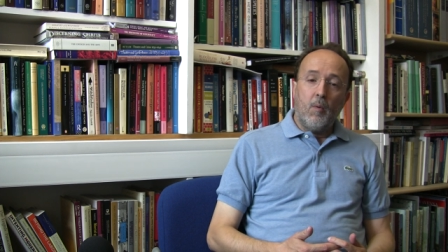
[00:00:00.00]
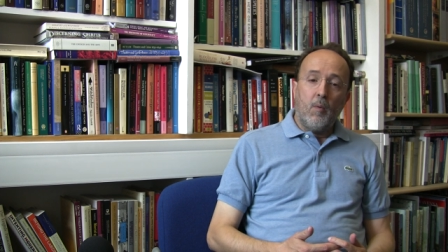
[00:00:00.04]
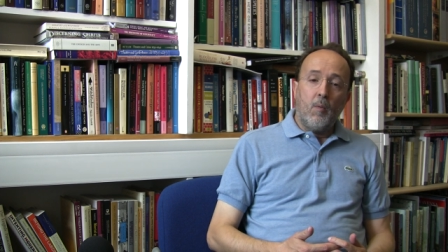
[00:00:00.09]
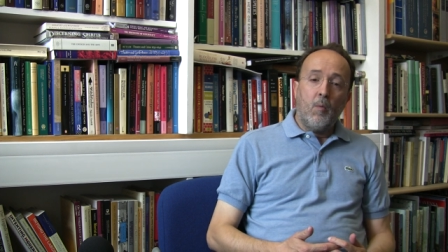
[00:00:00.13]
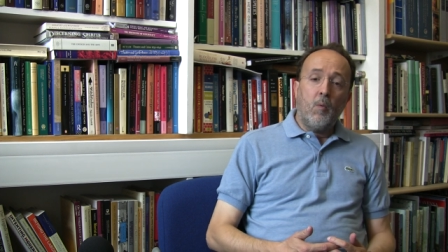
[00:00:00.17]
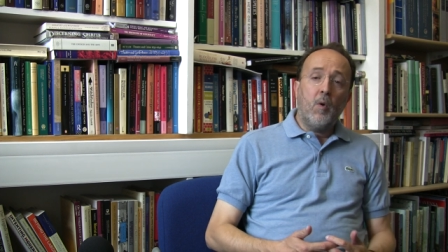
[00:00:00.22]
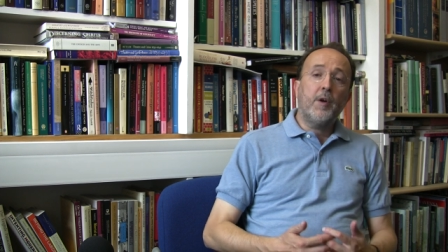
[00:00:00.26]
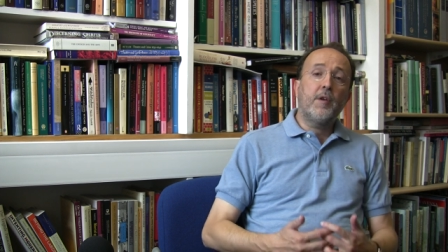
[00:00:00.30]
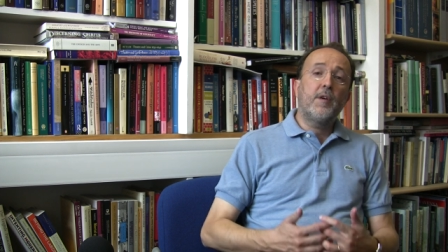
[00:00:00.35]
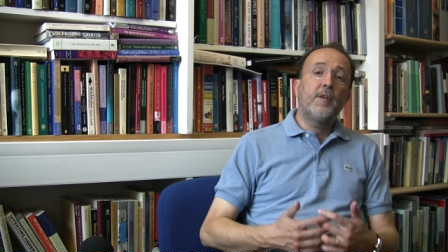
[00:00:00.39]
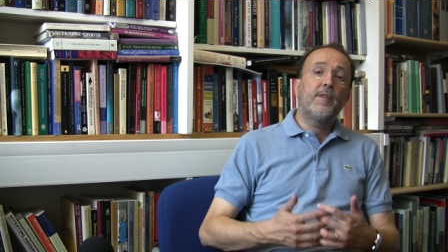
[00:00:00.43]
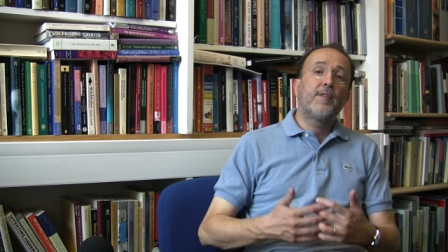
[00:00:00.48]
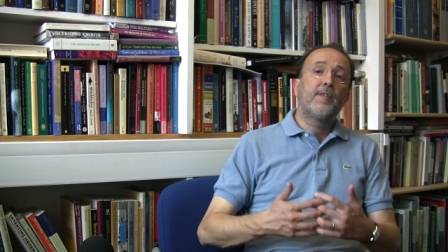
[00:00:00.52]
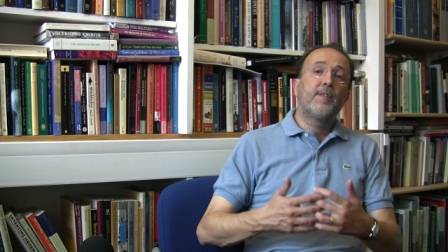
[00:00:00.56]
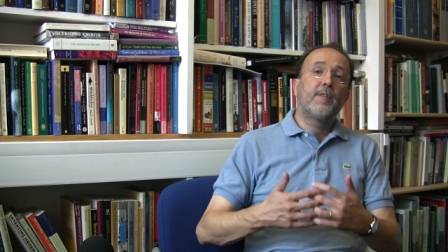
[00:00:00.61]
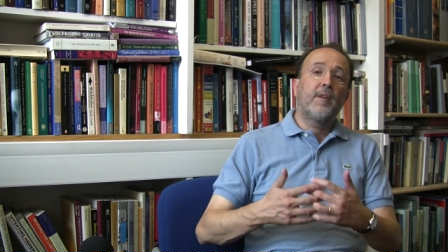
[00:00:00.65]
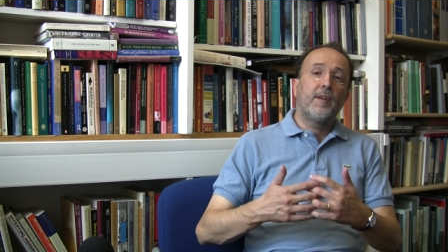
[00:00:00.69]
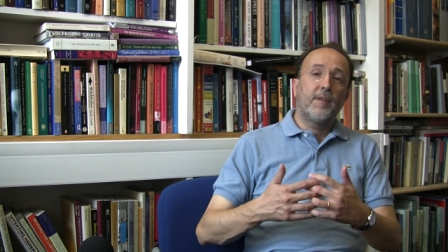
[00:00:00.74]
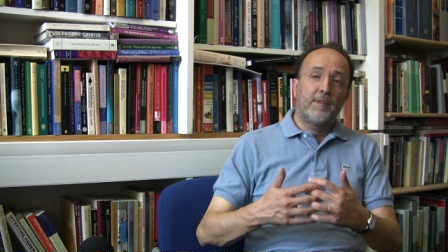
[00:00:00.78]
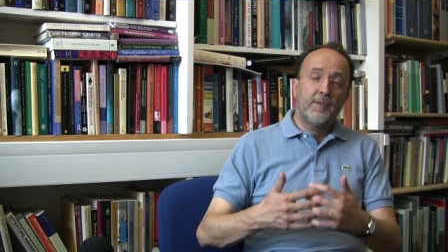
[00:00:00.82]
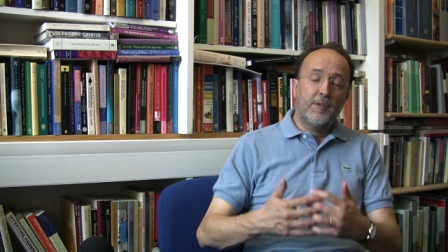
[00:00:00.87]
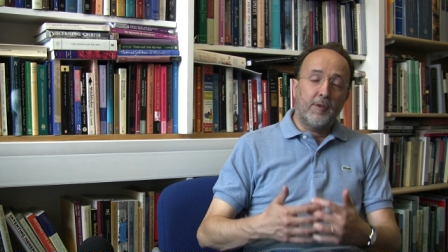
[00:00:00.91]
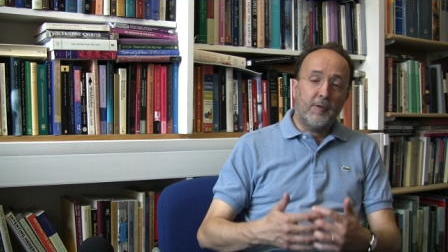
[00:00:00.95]
What is
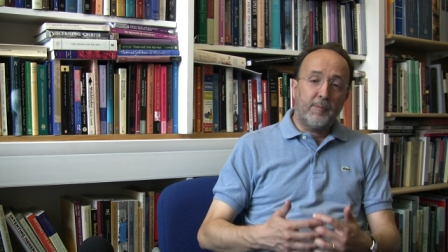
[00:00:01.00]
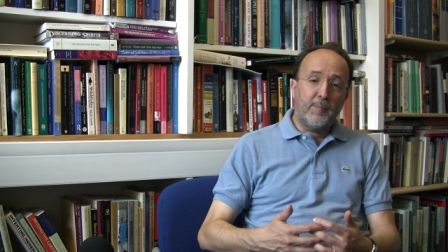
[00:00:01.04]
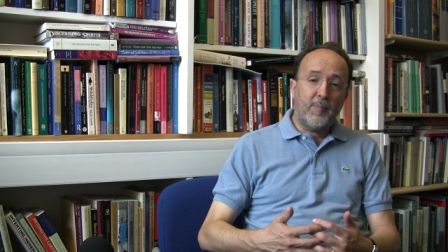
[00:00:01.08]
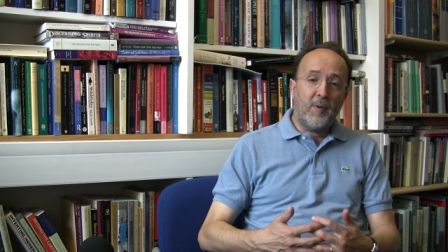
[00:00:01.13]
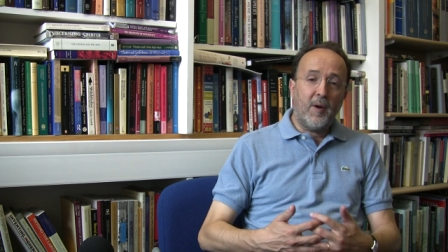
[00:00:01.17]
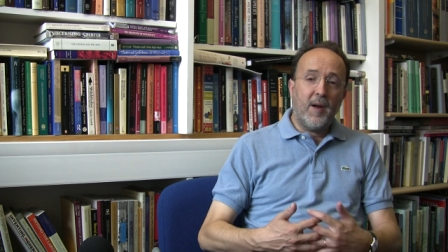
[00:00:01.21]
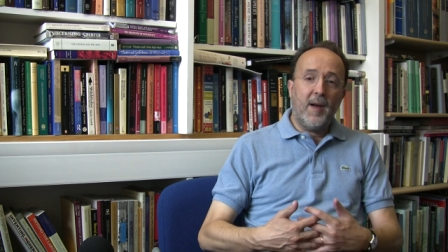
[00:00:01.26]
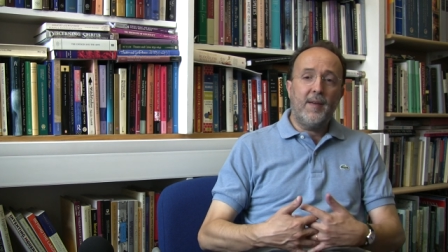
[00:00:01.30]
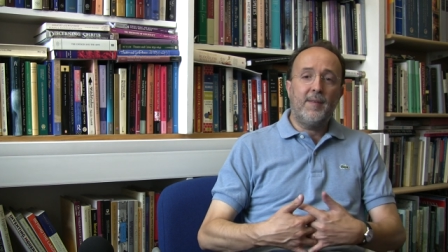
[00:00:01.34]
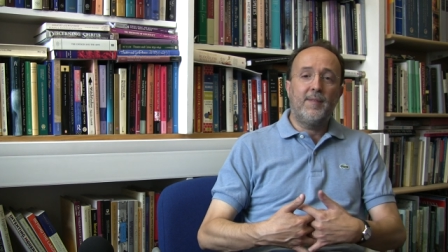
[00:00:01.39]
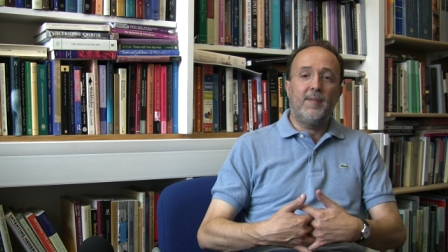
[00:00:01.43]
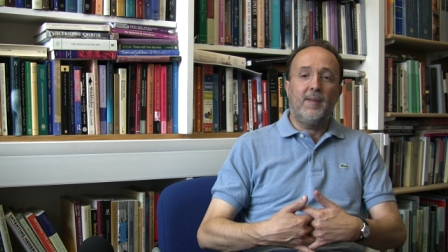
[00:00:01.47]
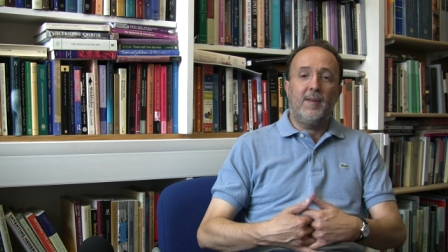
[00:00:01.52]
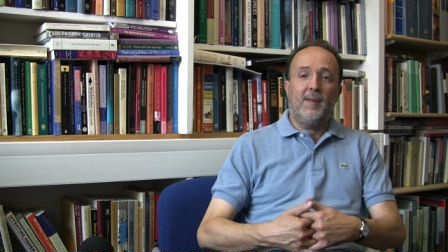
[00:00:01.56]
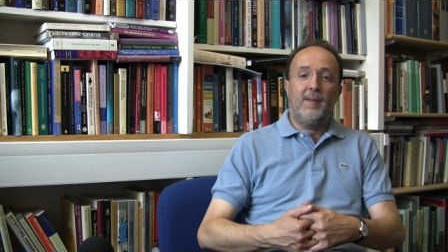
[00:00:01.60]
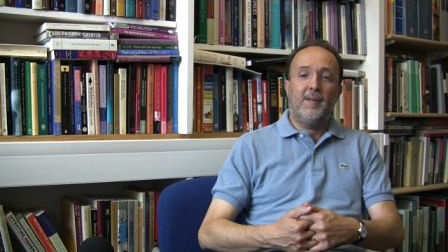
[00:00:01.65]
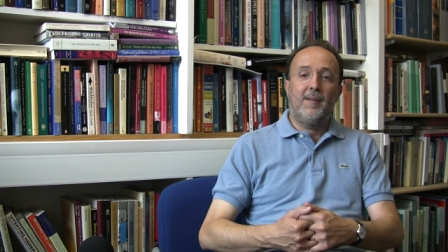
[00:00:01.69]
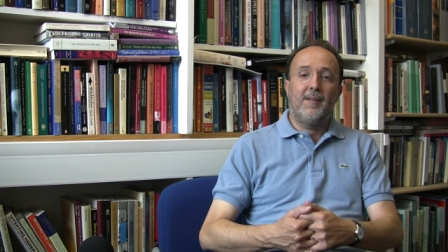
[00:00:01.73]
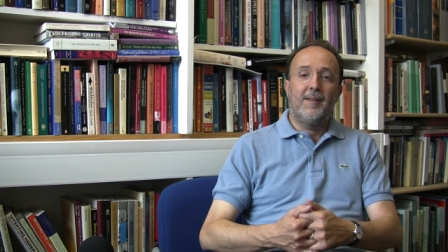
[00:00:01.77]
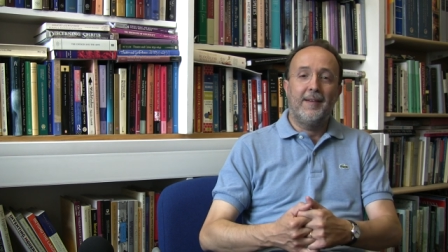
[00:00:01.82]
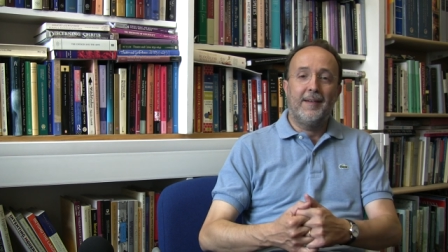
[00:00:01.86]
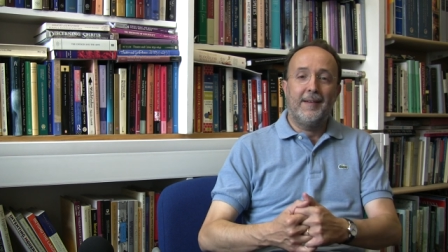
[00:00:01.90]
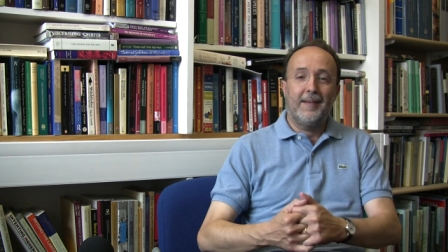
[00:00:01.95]
surprising,